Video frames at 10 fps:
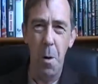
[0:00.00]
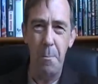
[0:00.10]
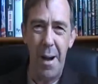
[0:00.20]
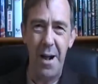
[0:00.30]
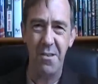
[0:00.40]

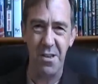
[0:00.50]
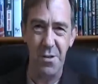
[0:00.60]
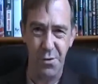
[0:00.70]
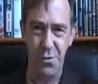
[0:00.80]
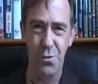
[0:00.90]

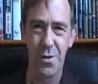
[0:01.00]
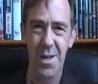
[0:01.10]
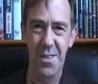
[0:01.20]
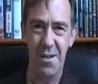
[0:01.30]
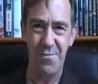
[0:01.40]
passing through
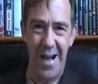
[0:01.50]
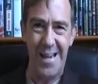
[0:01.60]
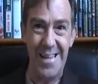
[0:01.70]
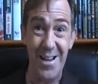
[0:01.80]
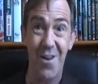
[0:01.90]
the
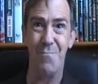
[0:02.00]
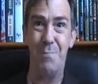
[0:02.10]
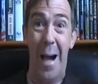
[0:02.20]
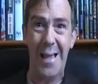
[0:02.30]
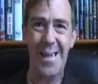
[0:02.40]
valley of
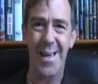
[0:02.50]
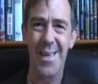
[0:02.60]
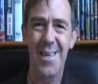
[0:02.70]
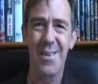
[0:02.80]
Baca.